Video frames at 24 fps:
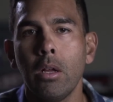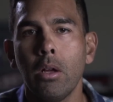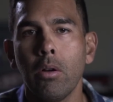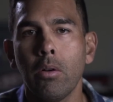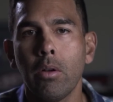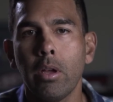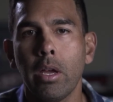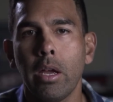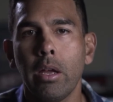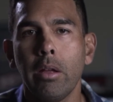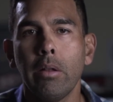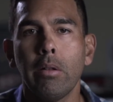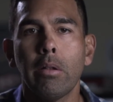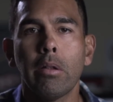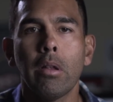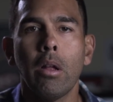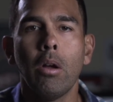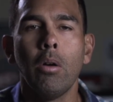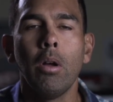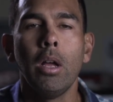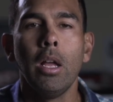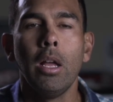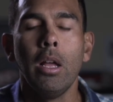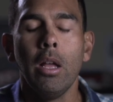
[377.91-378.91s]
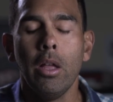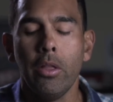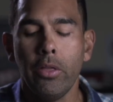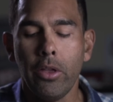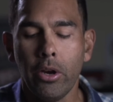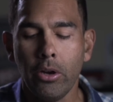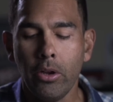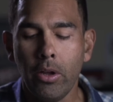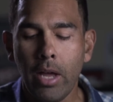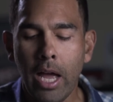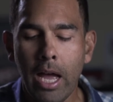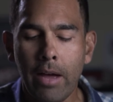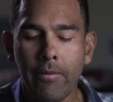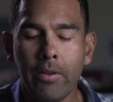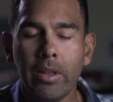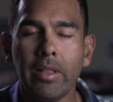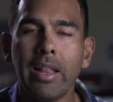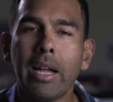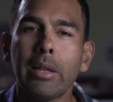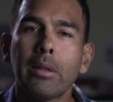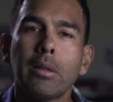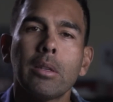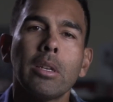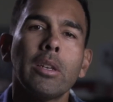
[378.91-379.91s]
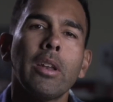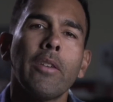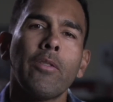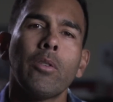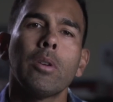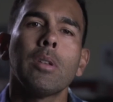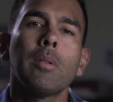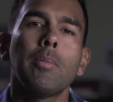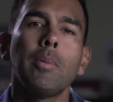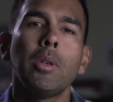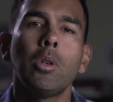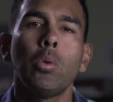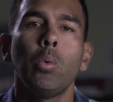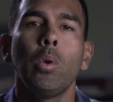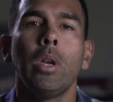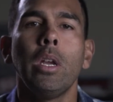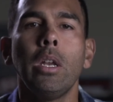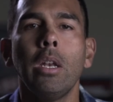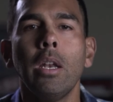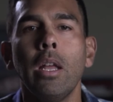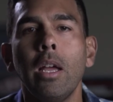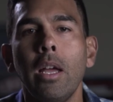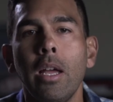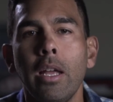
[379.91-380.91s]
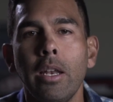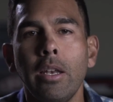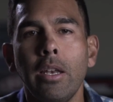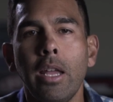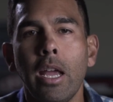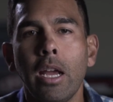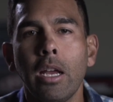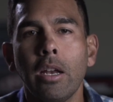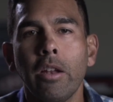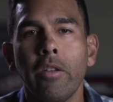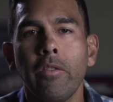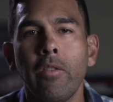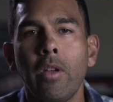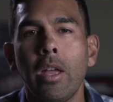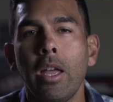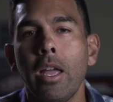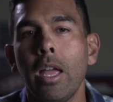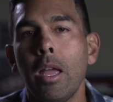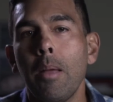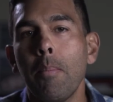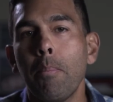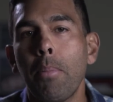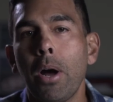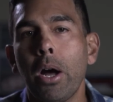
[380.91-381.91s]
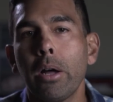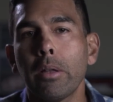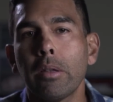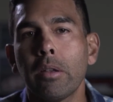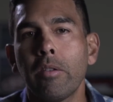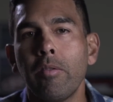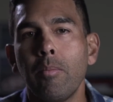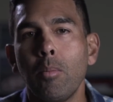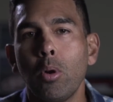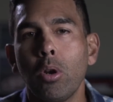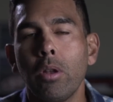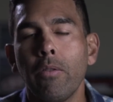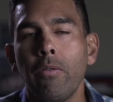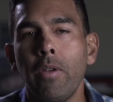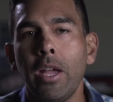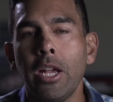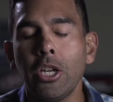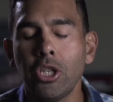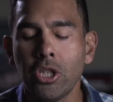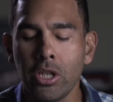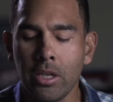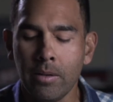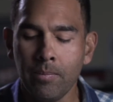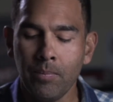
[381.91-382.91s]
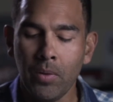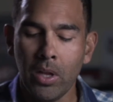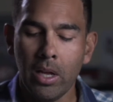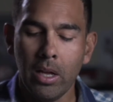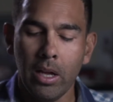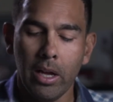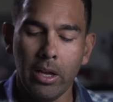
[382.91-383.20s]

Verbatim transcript: Okay, so there you have it. That's the difference between negative and positive motivation.